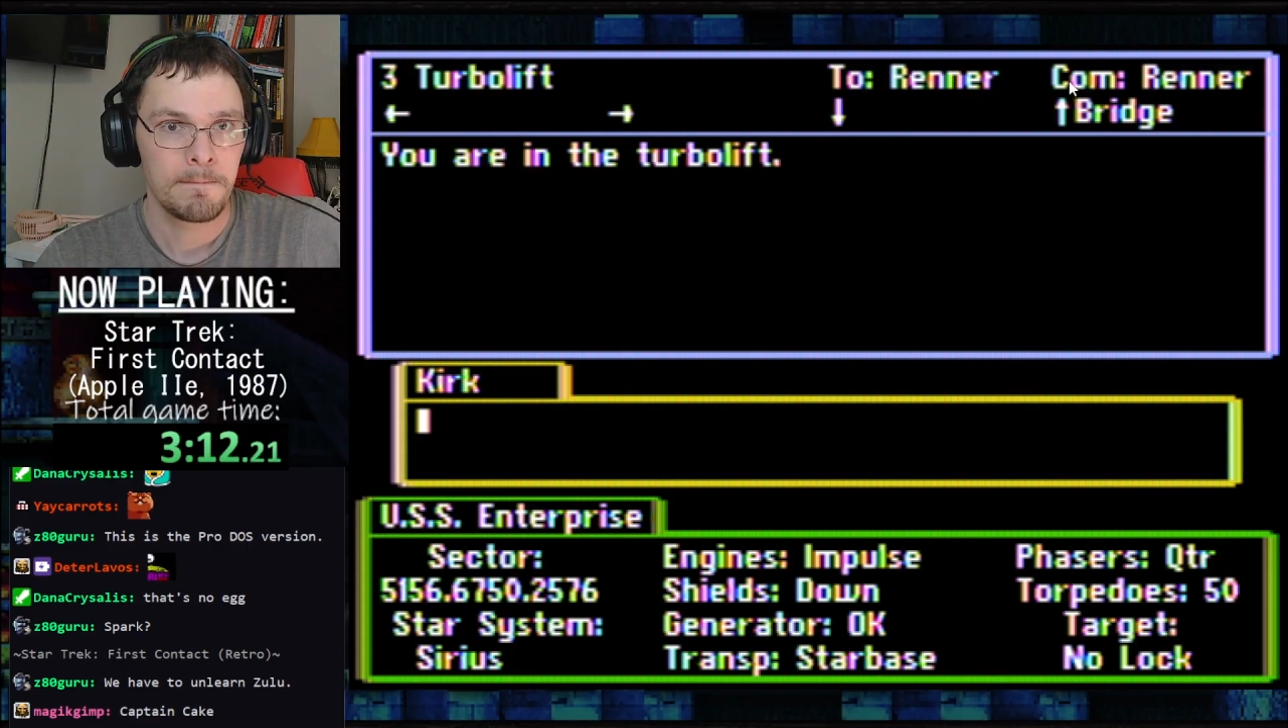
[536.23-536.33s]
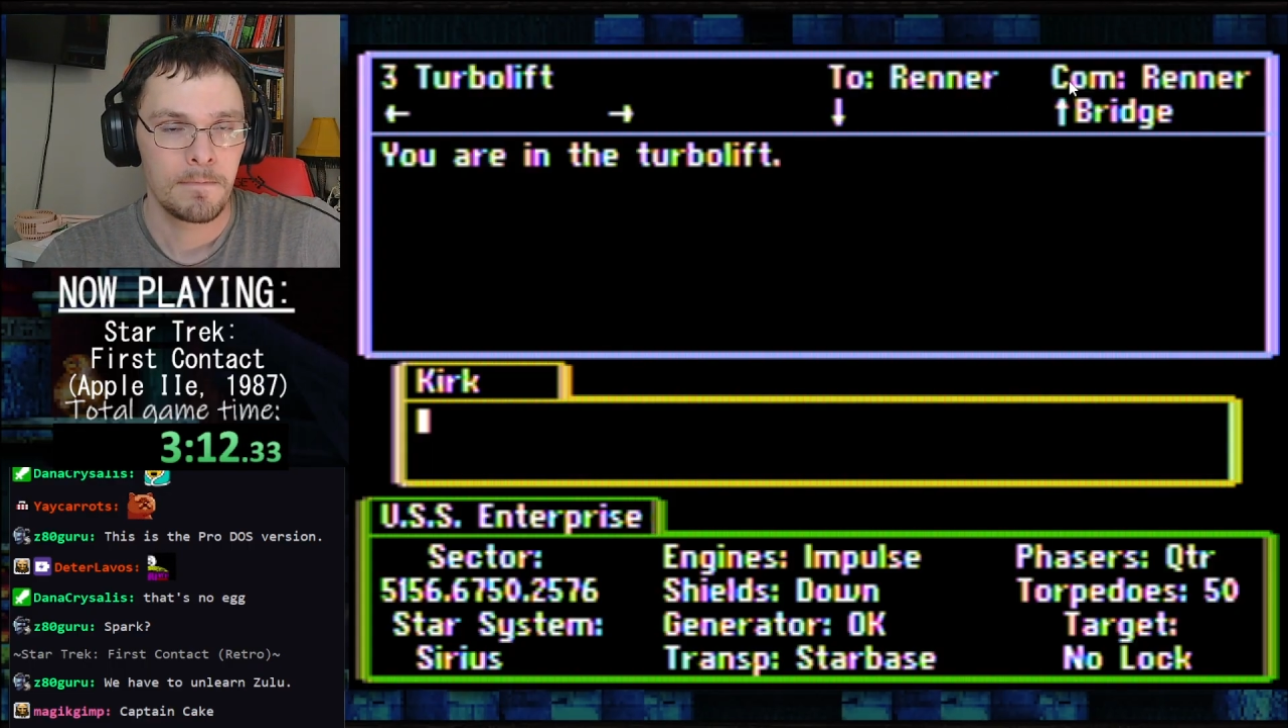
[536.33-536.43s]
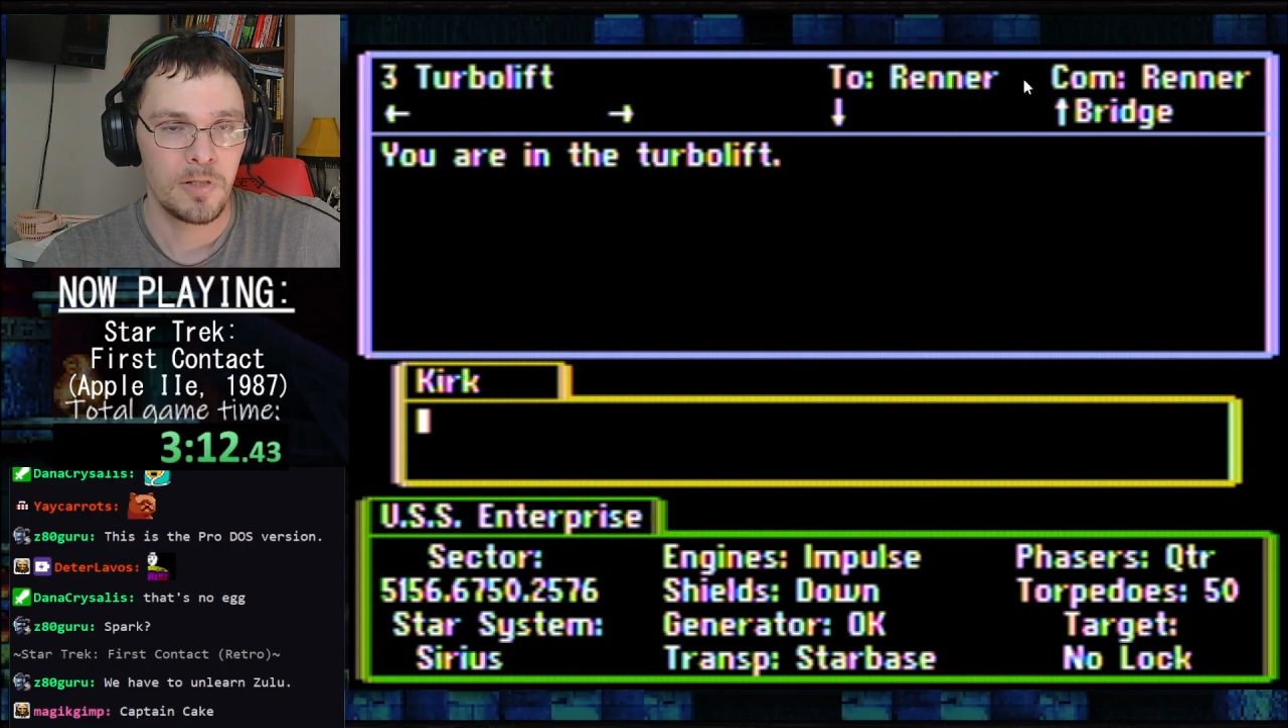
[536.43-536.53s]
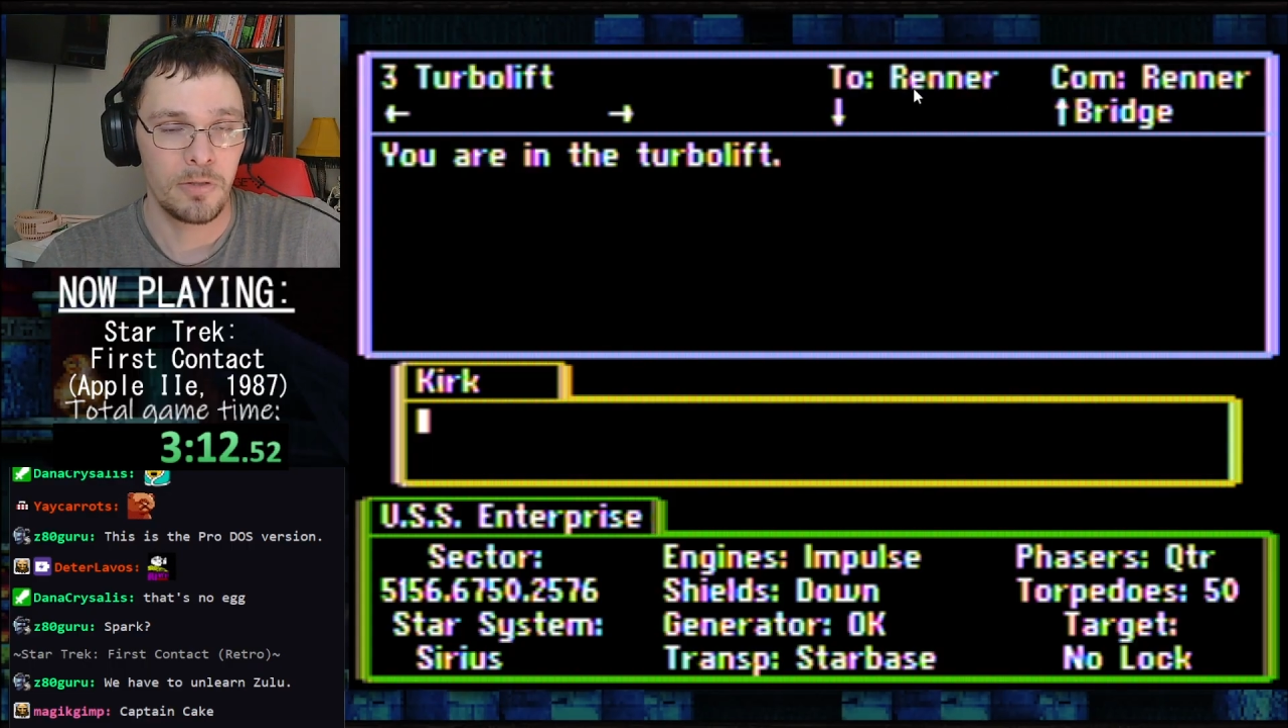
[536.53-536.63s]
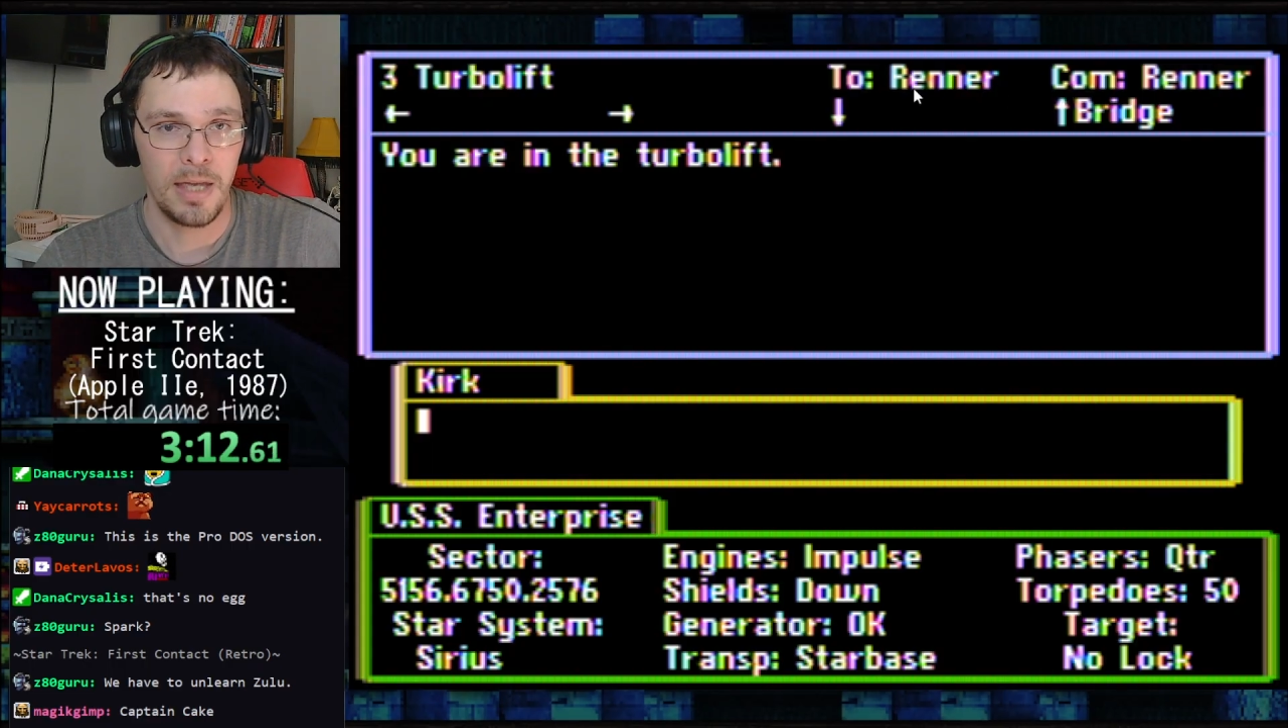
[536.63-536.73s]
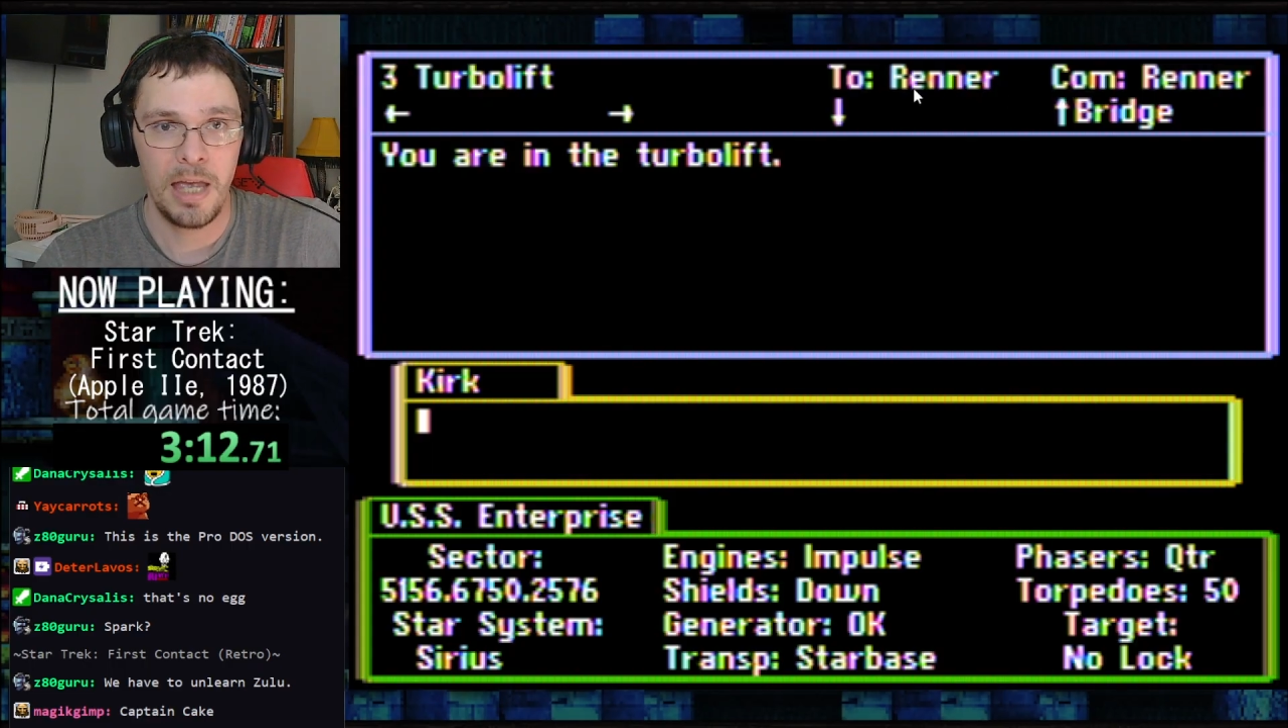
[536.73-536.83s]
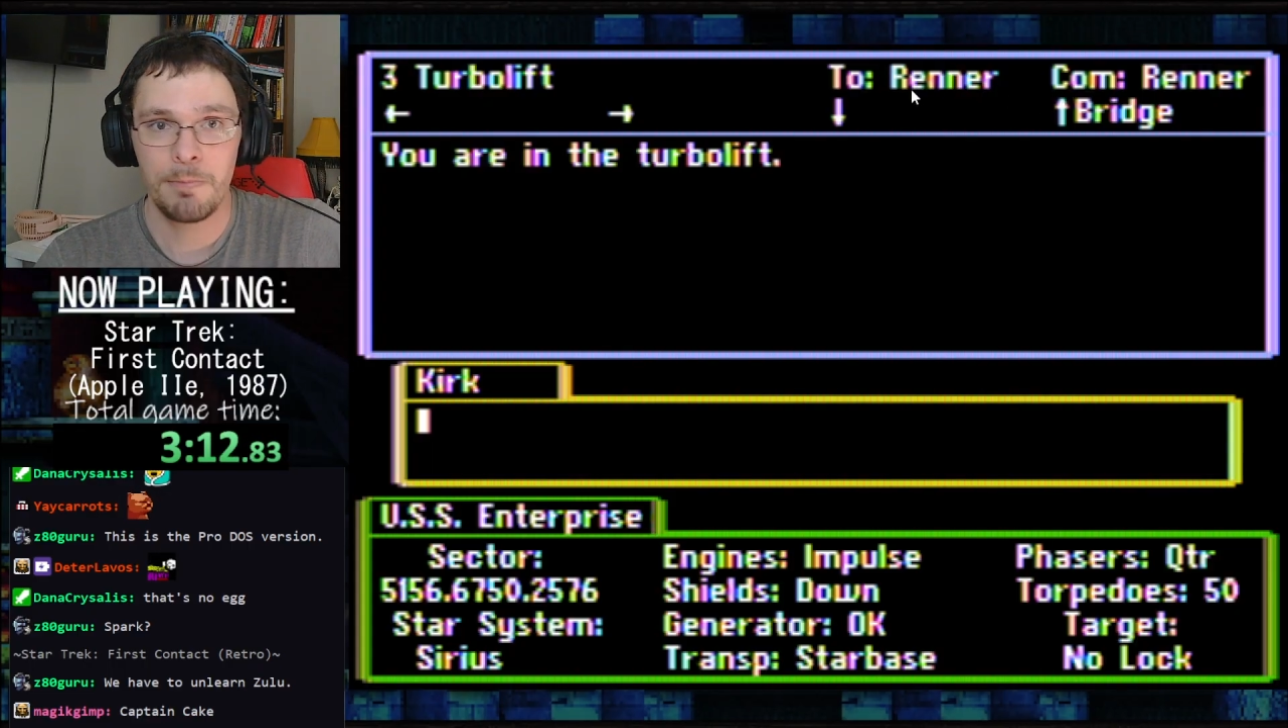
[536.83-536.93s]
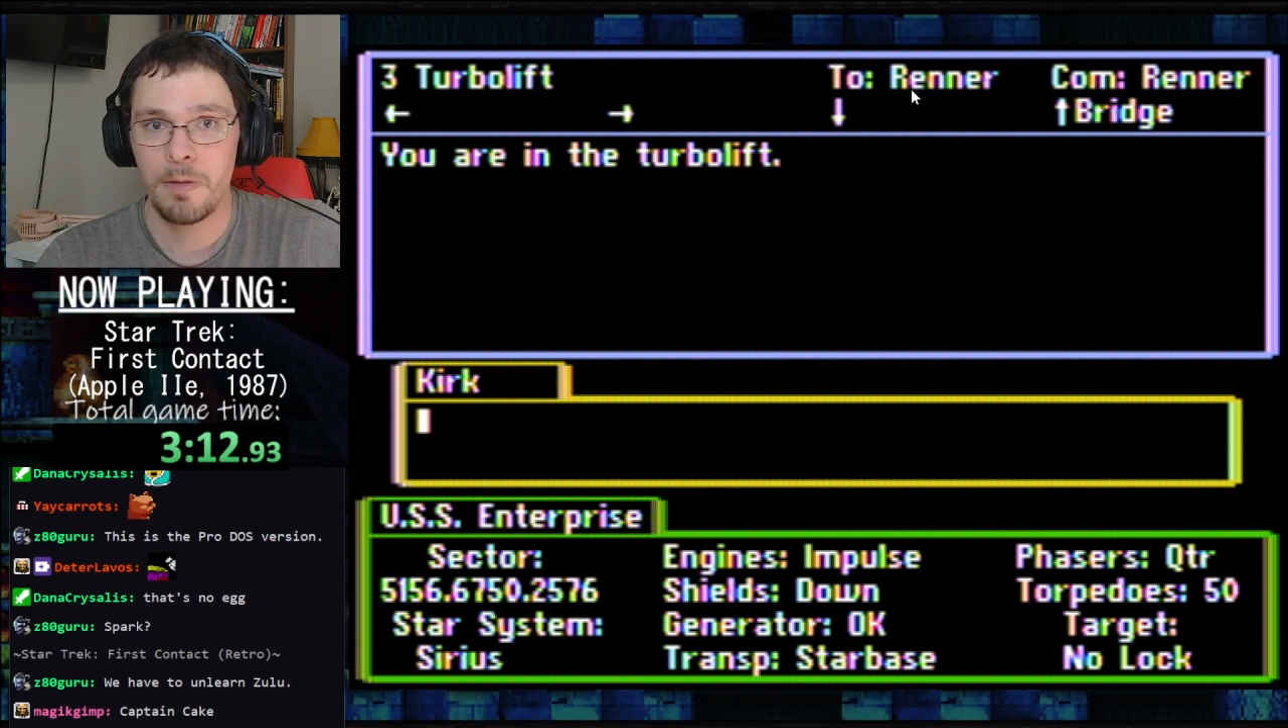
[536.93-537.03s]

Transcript: So the game